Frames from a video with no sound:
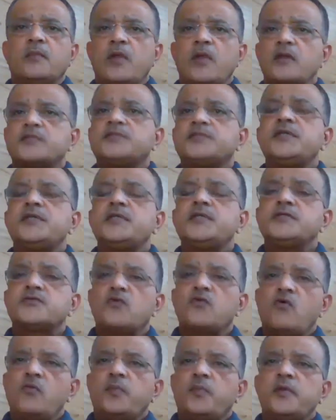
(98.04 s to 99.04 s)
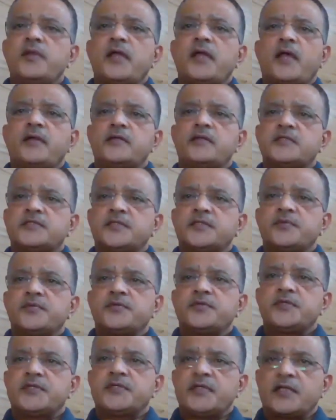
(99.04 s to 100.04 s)
Blockchain is open and
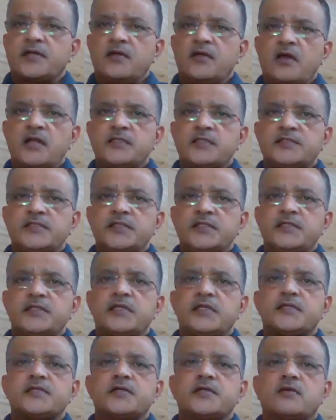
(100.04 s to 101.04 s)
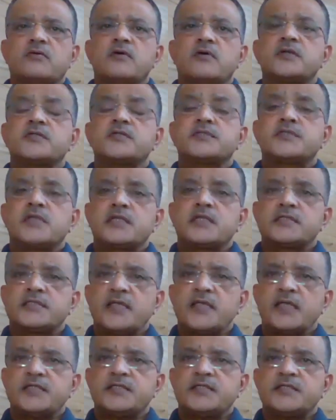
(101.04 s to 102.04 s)
distributed technology that records
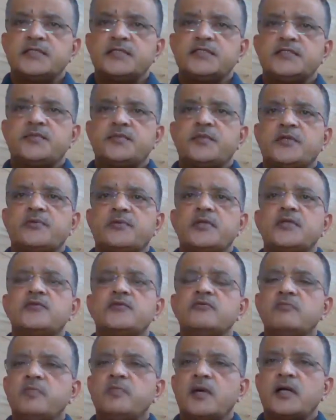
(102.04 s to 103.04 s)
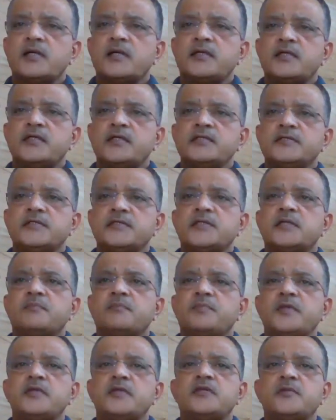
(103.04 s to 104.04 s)
transactions between two parties in
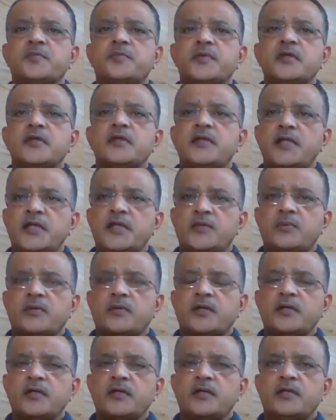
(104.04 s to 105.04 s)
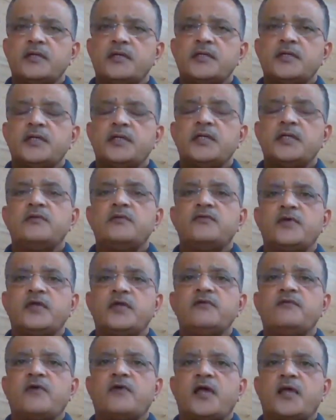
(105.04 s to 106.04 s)
a peer-to-peer network in a
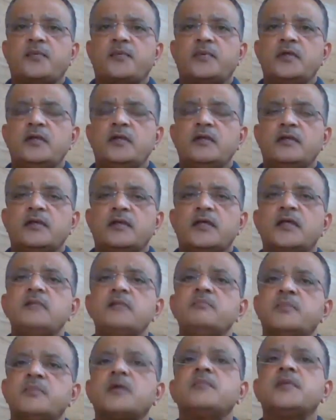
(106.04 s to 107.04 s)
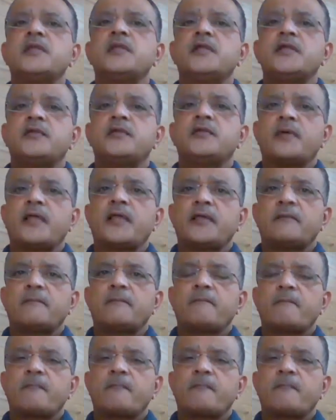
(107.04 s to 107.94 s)
verifiable and permanent way.